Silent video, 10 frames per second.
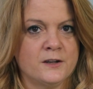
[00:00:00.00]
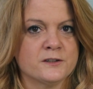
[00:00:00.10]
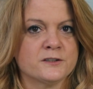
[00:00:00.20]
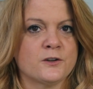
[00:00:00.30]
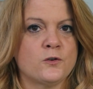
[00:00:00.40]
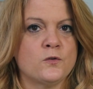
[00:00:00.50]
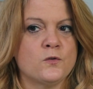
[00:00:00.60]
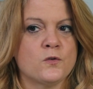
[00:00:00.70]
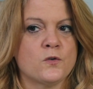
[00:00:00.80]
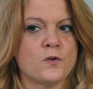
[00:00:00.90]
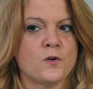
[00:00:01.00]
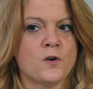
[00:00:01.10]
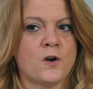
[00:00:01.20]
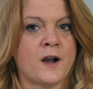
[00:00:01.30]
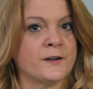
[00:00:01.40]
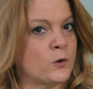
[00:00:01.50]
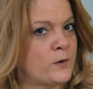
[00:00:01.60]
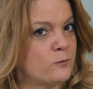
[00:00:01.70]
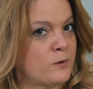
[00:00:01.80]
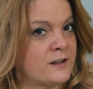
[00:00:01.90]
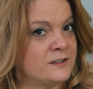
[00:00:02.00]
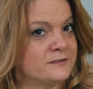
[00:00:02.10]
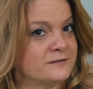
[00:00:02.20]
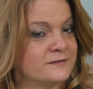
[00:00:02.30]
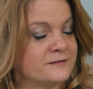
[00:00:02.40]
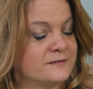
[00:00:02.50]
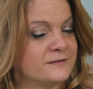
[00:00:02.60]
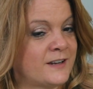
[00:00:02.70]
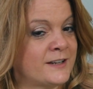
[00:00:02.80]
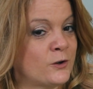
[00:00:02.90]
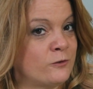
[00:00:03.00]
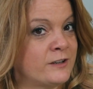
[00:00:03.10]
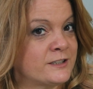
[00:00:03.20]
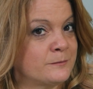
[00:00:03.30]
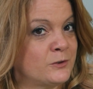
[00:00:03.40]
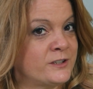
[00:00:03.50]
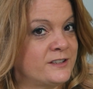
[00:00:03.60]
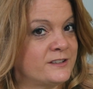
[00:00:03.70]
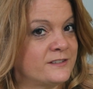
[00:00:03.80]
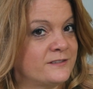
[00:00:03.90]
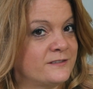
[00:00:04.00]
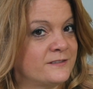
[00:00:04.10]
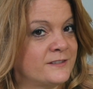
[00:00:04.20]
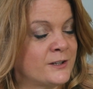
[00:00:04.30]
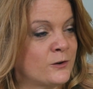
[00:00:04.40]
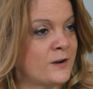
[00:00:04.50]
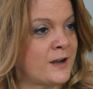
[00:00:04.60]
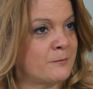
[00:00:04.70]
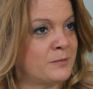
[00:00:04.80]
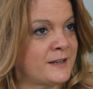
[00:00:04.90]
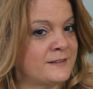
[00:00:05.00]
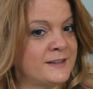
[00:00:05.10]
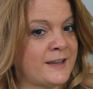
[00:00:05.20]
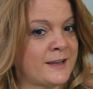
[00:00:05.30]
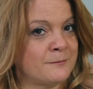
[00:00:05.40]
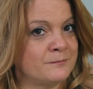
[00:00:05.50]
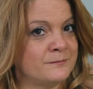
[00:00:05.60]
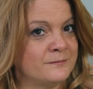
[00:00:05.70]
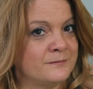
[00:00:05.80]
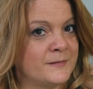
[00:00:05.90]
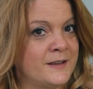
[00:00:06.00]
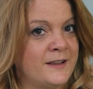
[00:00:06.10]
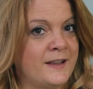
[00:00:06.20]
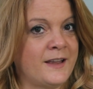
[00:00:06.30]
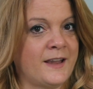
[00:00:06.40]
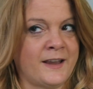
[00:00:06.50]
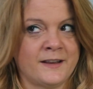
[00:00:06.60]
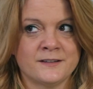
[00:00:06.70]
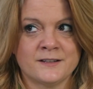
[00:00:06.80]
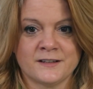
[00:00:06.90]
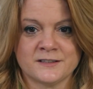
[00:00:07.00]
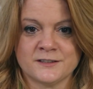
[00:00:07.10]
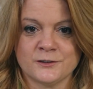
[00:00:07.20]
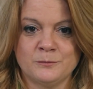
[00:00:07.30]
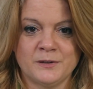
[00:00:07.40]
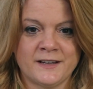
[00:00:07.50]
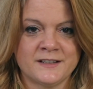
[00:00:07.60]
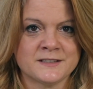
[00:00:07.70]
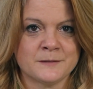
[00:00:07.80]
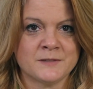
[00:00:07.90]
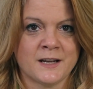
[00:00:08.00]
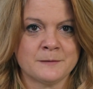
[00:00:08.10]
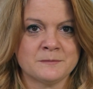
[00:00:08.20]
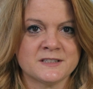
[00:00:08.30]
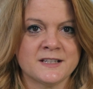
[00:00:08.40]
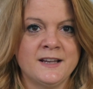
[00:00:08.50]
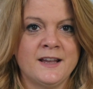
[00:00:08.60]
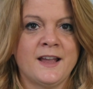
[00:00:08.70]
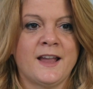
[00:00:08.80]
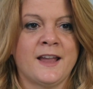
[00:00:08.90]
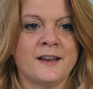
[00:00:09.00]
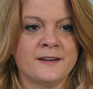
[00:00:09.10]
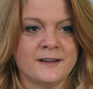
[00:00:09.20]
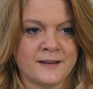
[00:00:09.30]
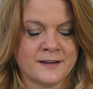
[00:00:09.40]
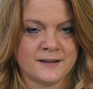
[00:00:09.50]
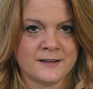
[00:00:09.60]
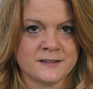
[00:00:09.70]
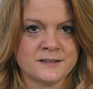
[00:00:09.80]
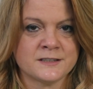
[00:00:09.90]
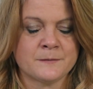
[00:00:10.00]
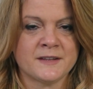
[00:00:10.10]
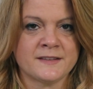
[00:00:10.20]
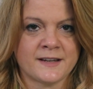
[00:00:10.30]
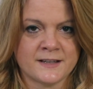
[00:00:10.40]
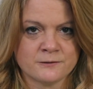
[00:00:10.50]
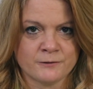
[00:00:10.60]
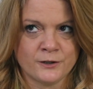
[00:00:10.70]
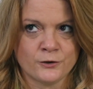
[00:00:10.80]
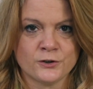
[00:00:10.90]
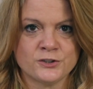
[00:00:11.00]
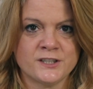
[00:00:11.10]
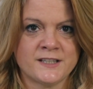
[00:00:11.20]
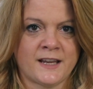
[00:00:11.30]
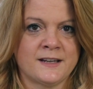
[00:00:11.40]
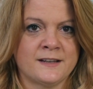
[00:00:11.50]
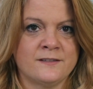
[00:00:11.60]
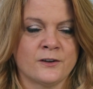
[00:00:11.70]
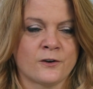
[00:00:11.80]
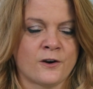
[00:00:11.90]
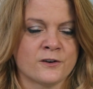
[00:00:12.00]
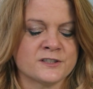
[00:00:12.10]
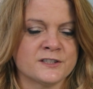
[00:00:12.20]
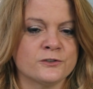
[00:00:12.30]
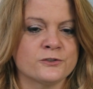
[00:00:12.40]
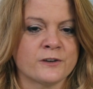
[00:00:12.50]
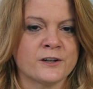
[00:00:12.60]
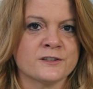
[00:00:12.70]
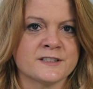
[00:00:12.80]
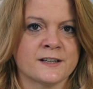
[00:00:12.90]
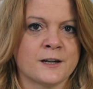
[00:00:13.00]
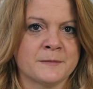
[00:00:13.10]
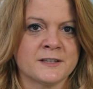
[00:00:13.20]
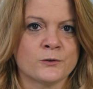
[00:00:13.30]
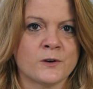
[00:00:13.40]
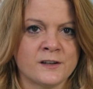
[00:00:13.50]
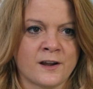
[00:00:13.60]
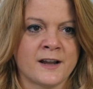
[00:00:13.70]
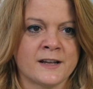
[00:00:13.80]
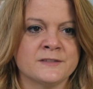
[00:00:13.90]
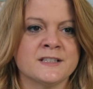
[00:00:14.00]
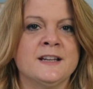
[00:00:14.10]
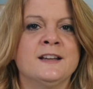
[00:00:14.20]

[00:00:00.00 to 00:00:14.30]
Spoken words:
So I know it well. I know victimhood. I played the game and I still play it sometimes. And it is something that gets regurgitated. There are still triggers that come into our lives.